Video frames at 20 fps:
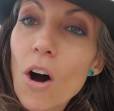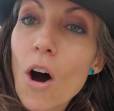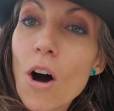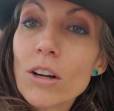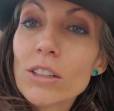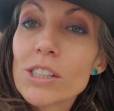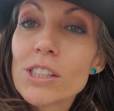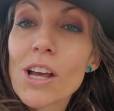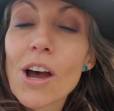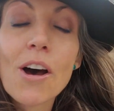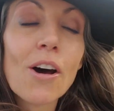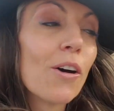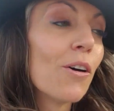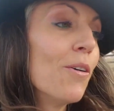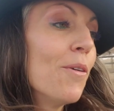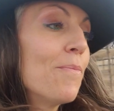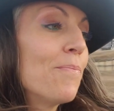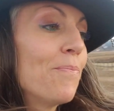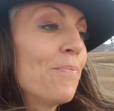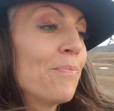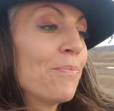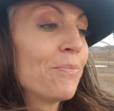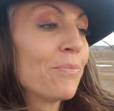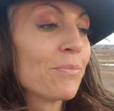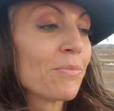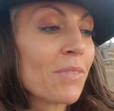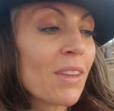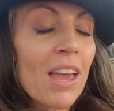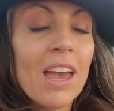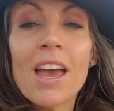also,
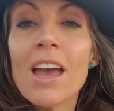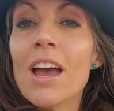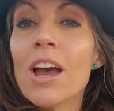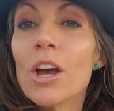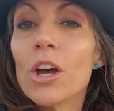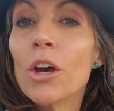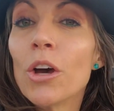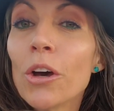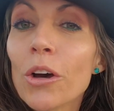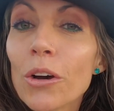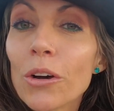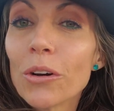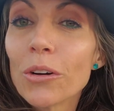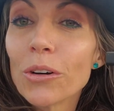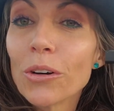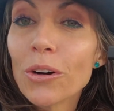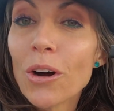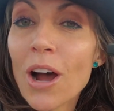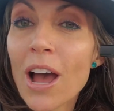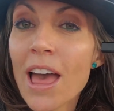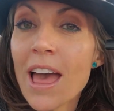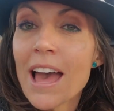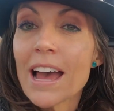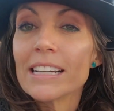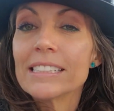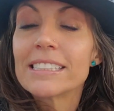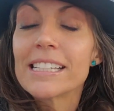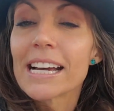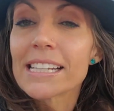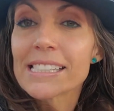who
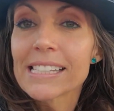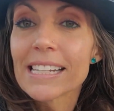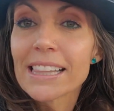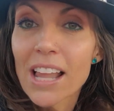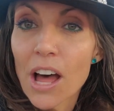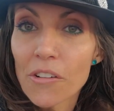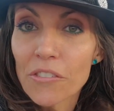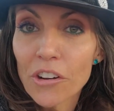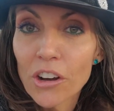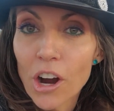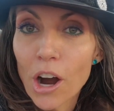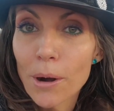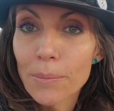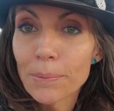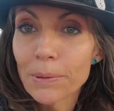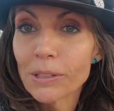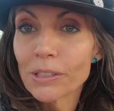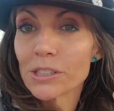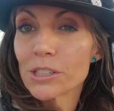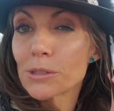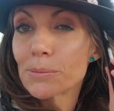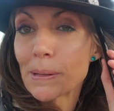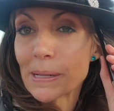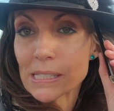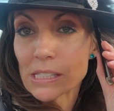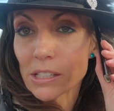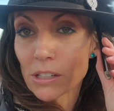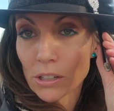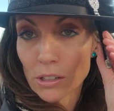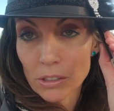doesn't love a carpenter's
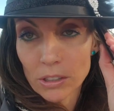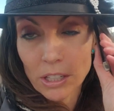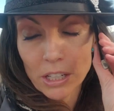pencil?